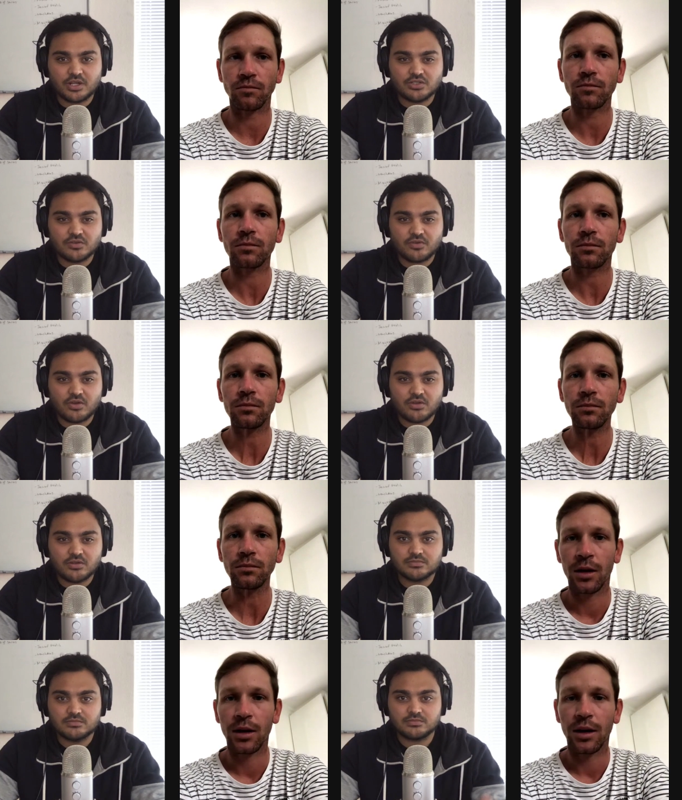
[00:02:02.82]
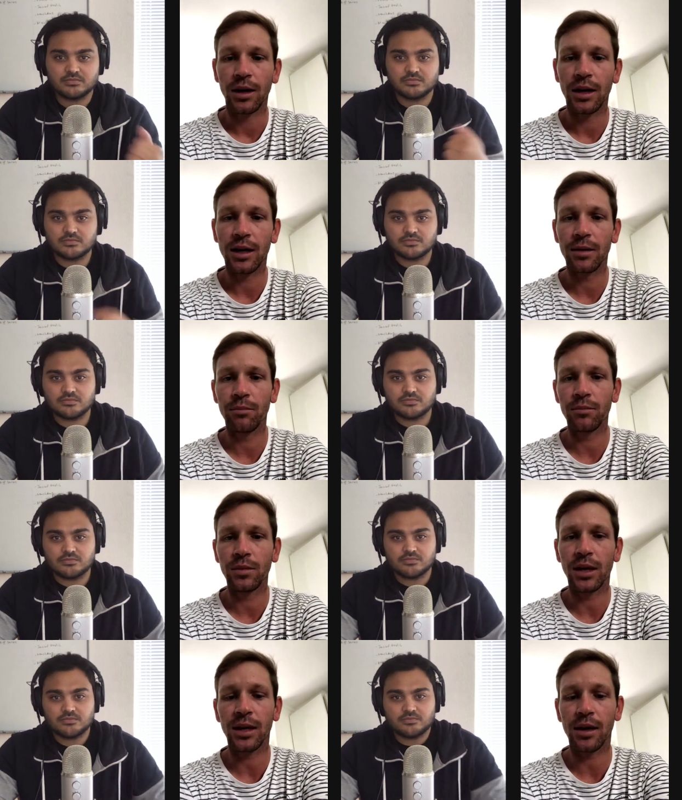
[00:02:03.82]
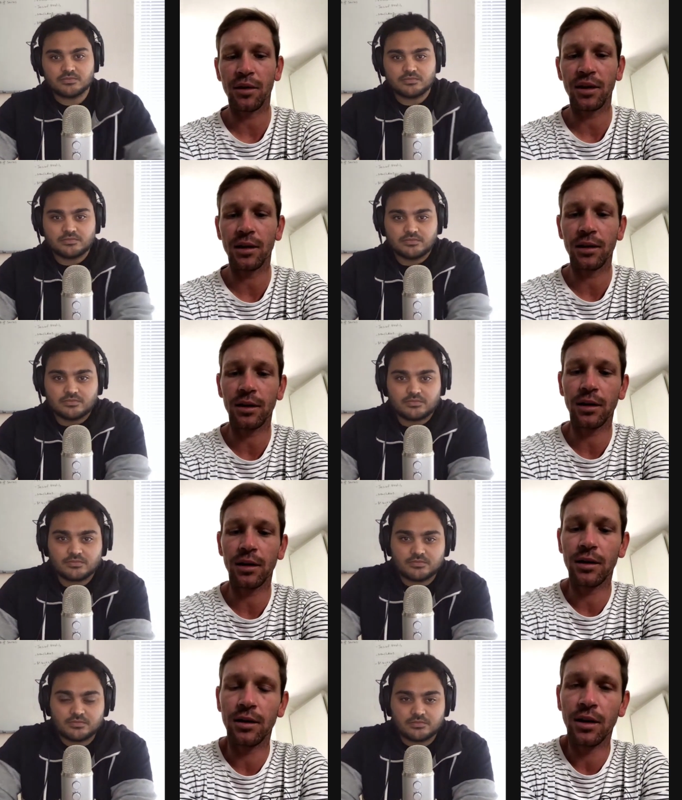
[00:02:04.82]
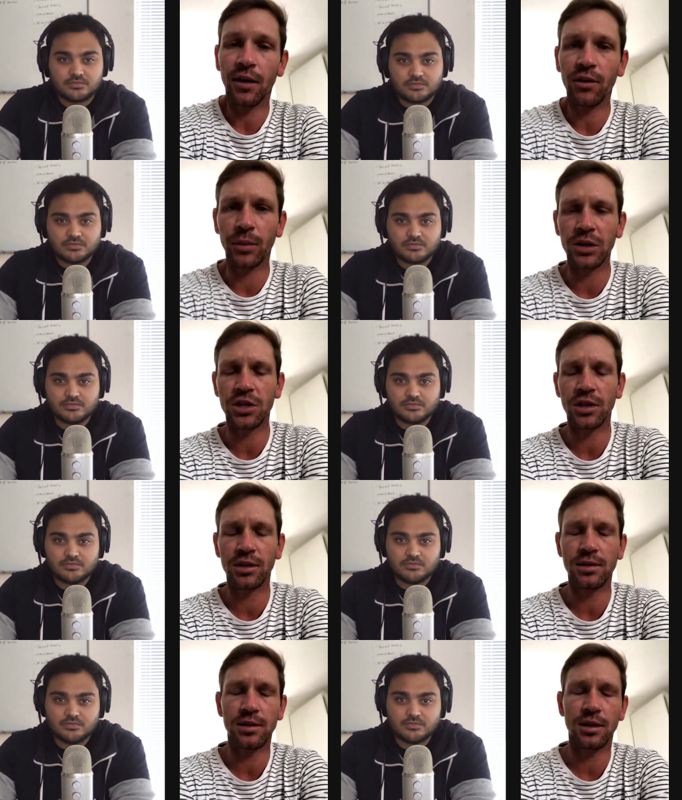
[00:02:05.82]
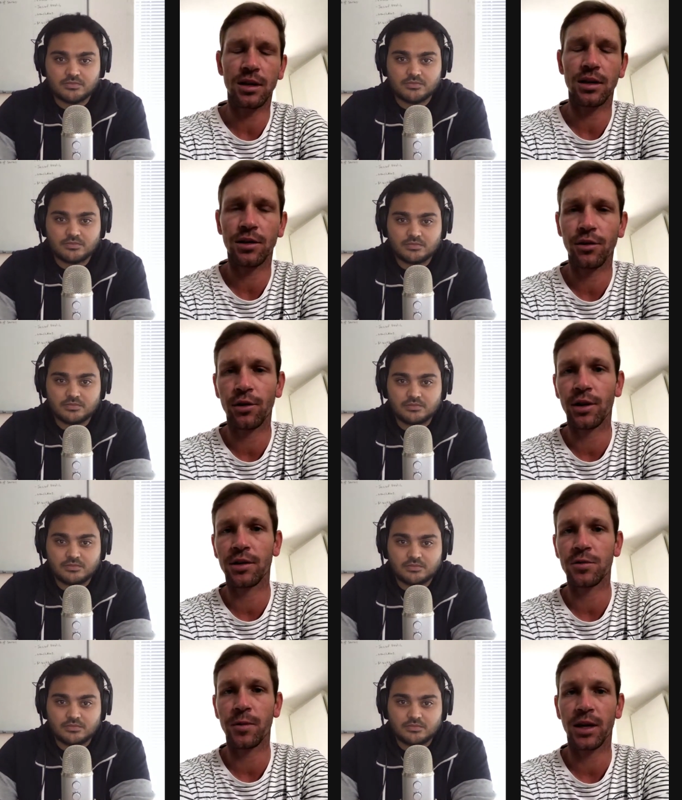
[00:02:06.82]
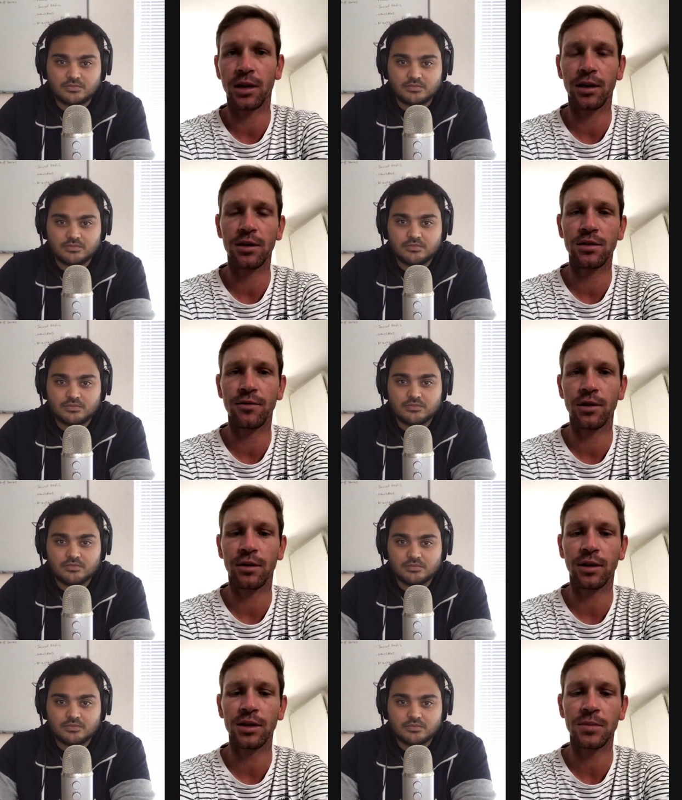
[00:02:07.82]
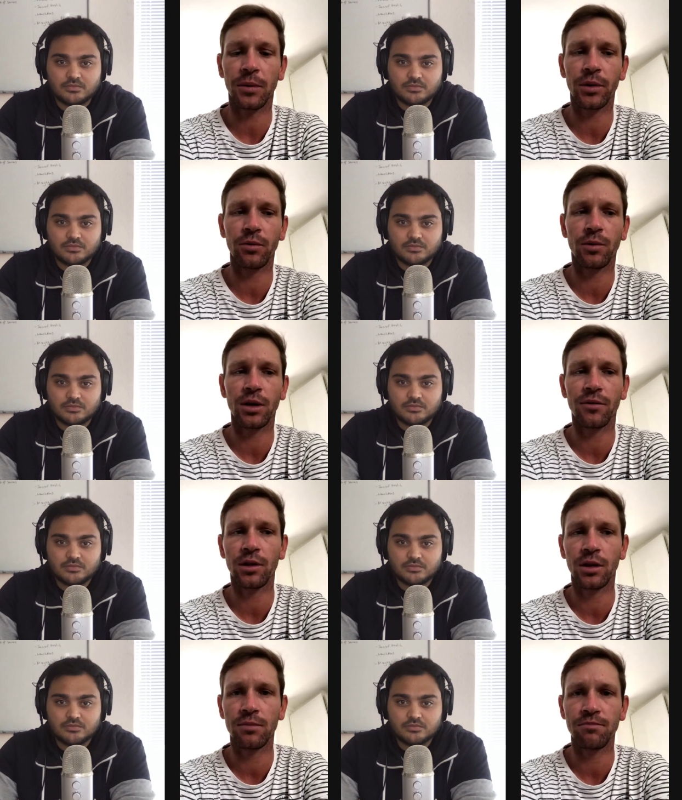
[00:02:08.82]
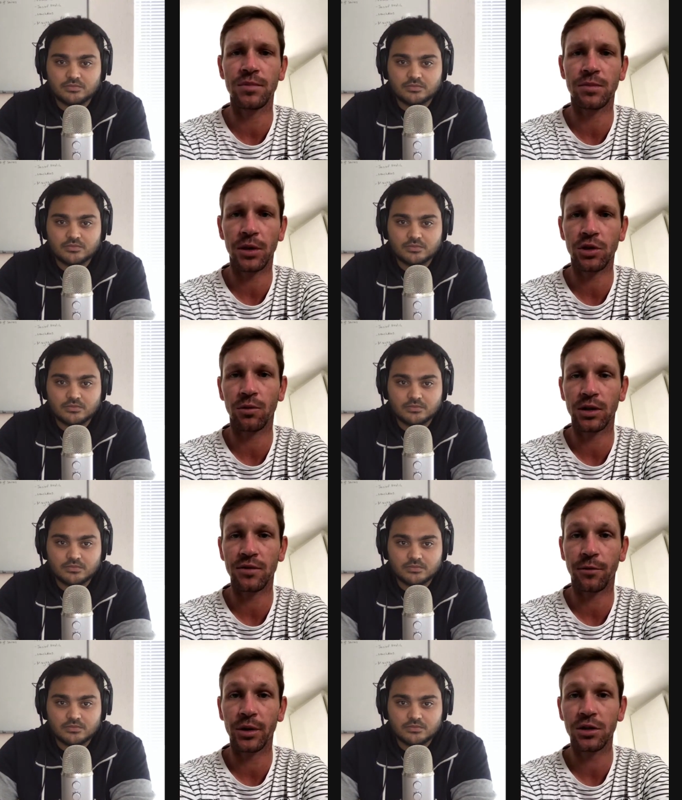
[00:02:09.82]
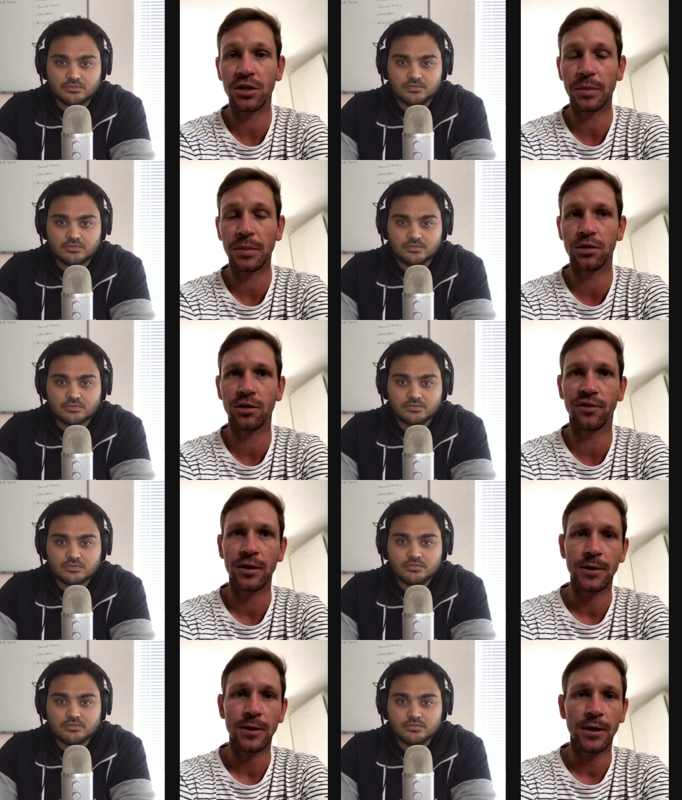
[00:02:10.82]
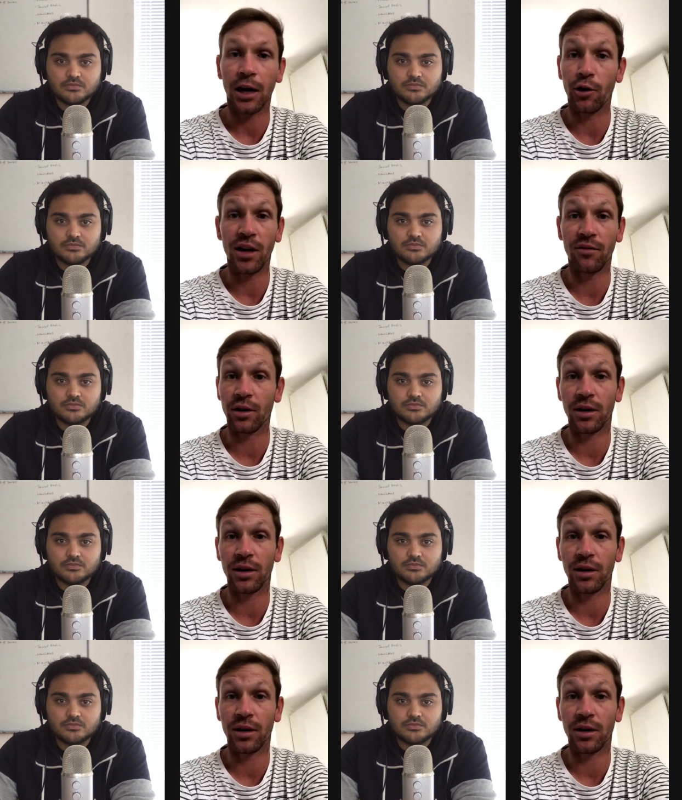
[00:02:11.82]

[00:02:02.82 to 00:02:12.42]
Speaker 1: so far?
Speaker 2: I think, having mentioned it earlier this week in an interview, I think it's probably one of the special ones for me, just because of, I know